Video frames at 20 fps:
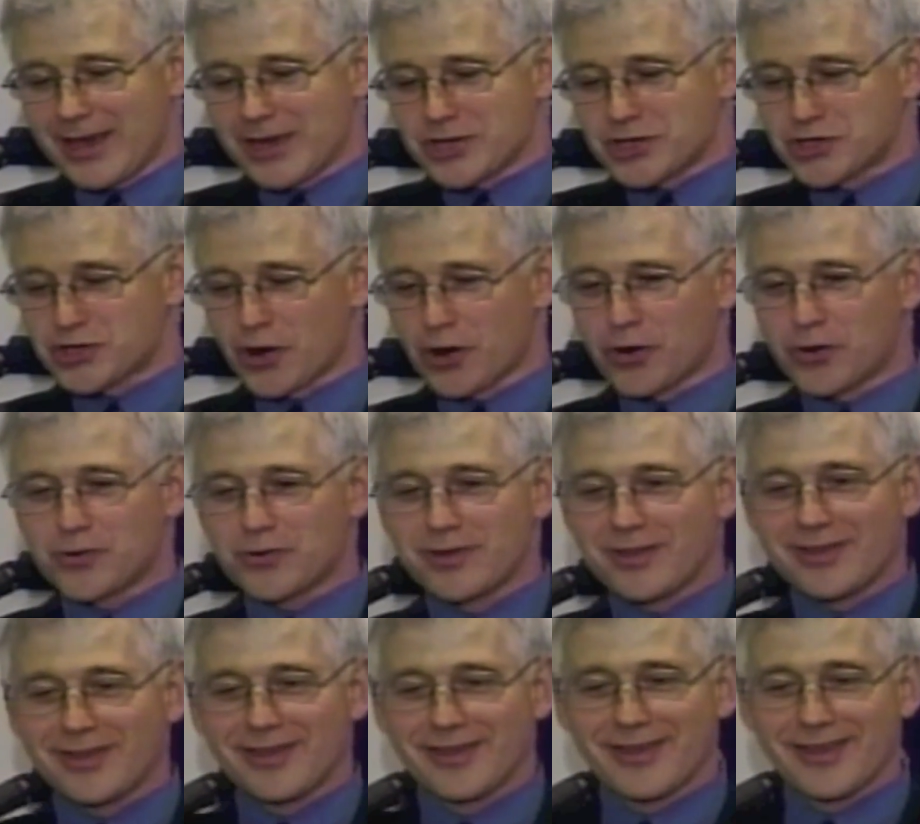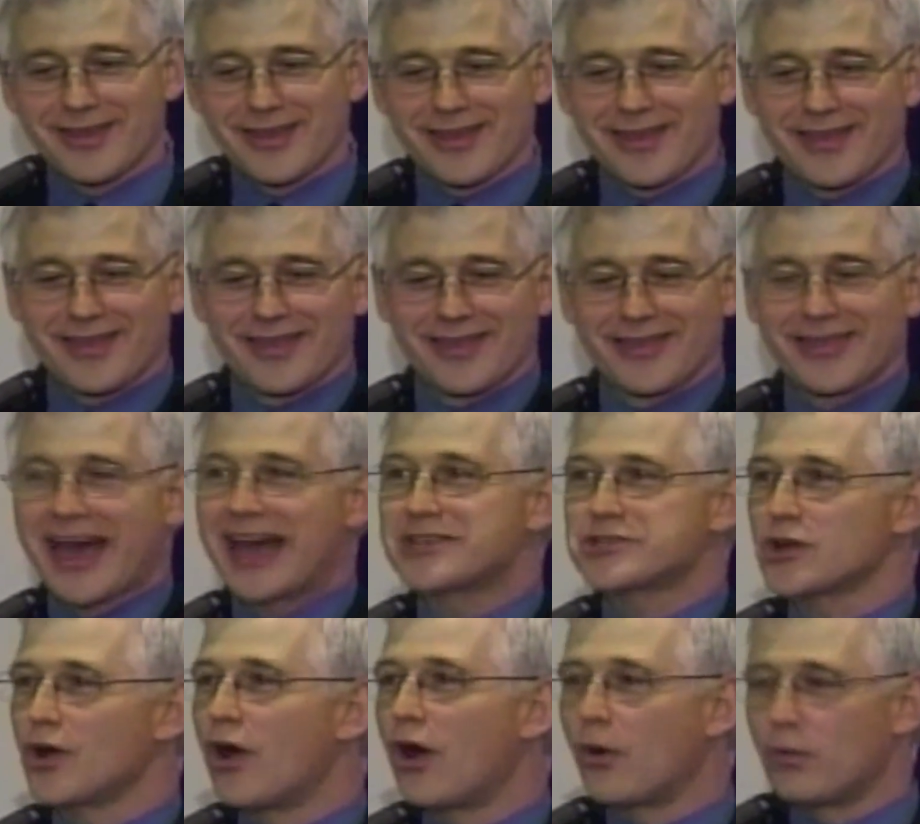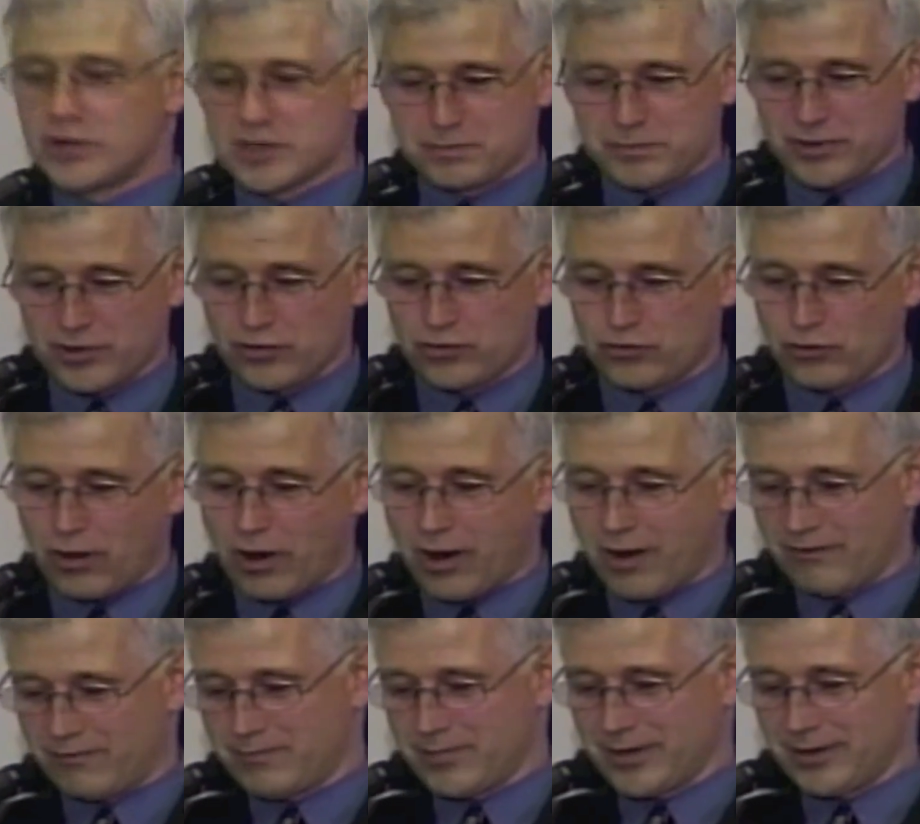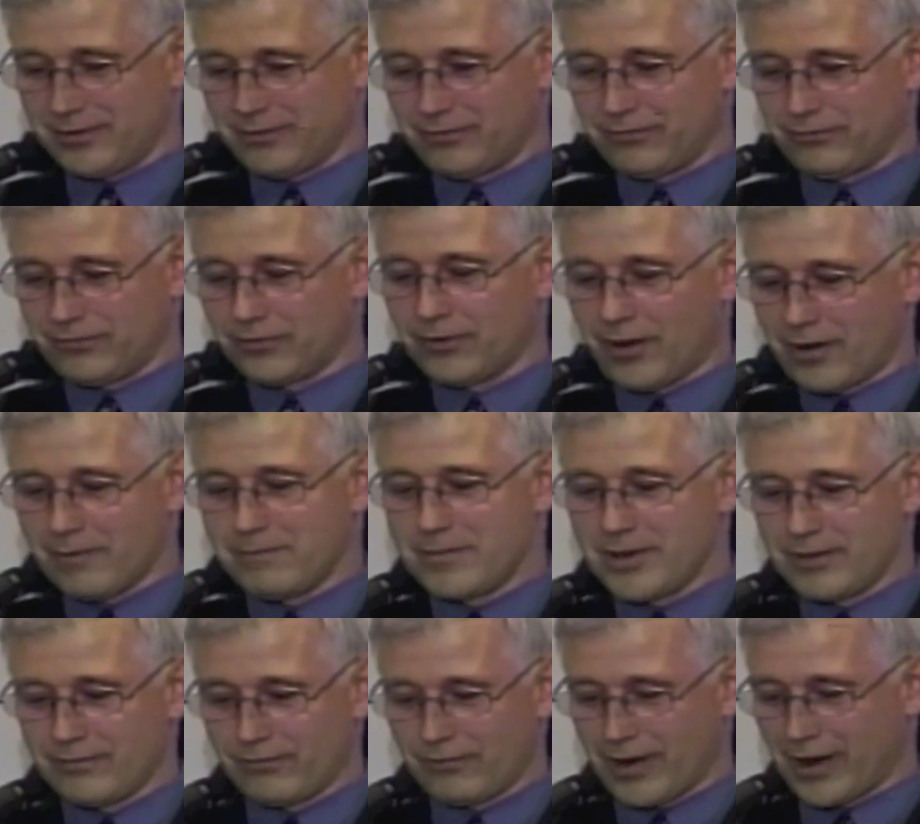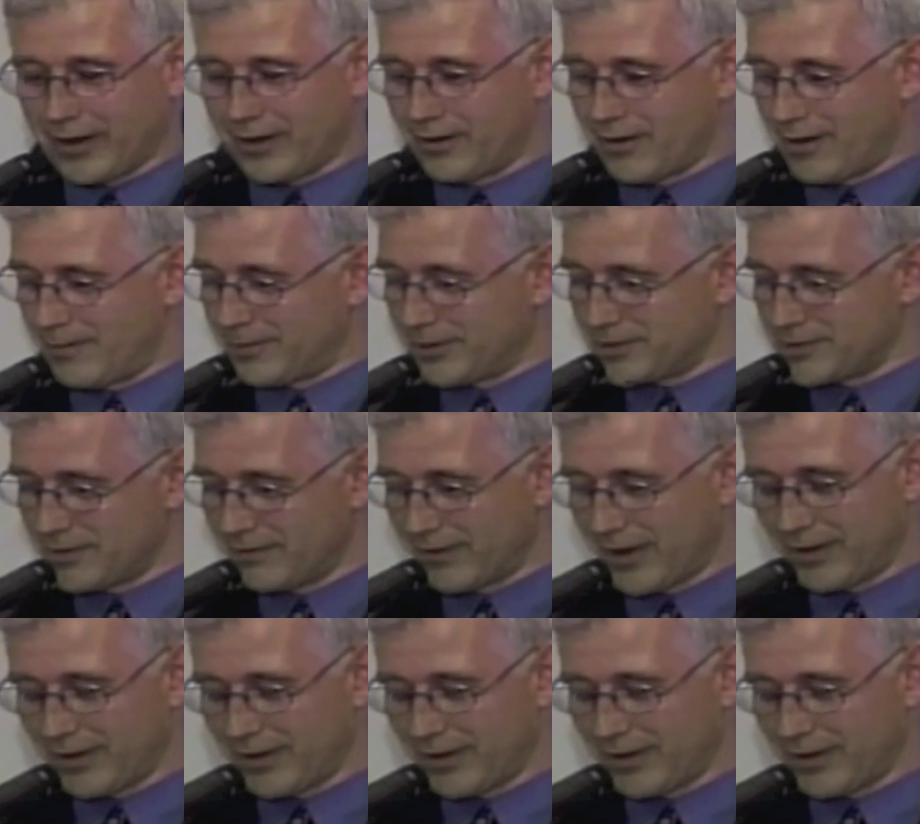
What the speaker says: So that's always been the draw of me for economics.